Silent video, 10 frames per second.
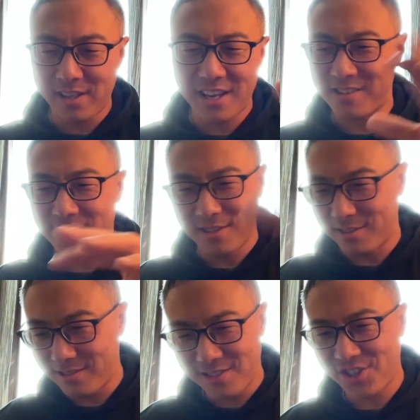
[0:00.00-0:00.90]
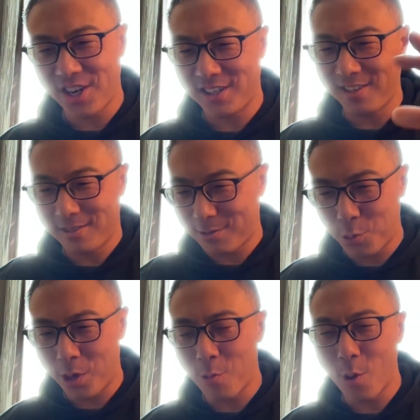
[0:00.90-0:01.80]
ES is shit, is
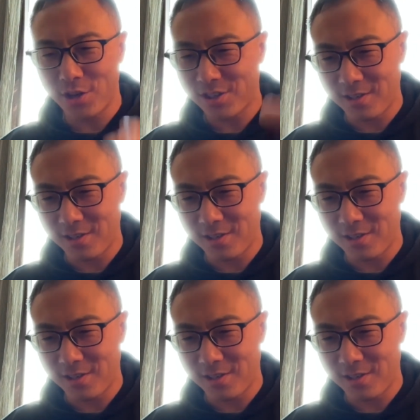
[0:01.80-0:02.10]
greenwash,